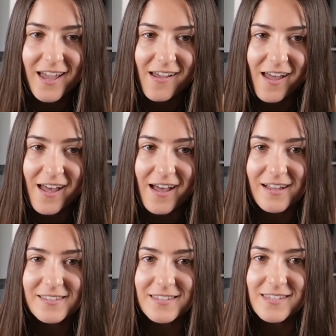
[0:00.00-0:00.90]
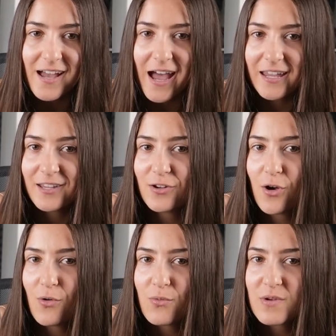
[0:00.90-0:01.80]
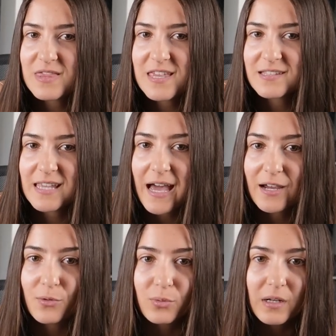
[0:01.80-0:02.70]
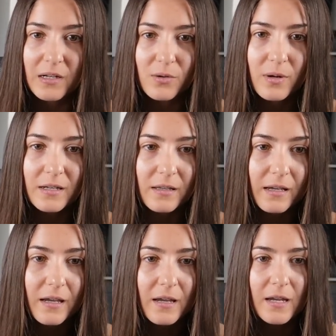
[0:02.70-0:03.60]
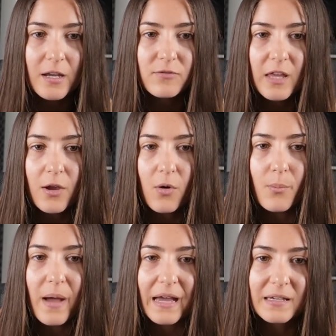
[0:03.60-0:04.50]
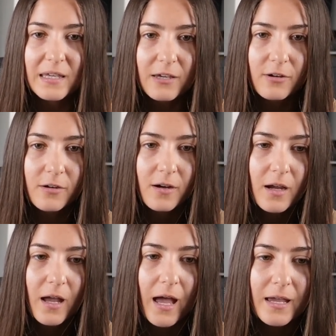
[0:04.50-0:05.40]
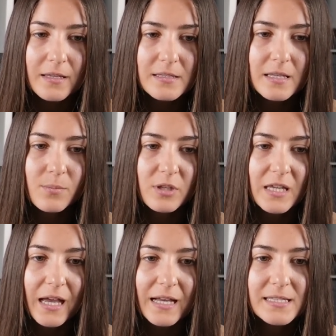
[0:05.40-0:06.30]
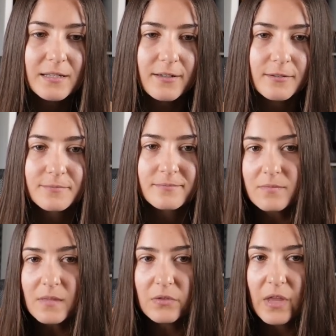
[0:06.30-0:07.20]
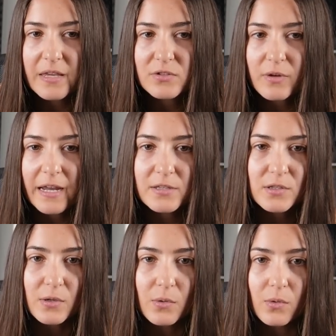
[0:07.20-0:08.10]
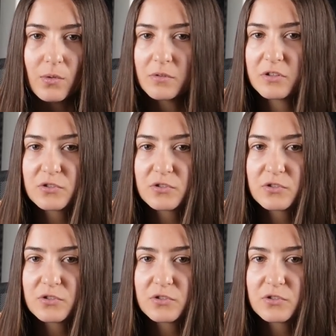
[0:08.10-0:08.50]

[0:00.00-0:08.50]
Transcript: And I can go with the attack really quickly. If they go back here, I can simply castle. They try to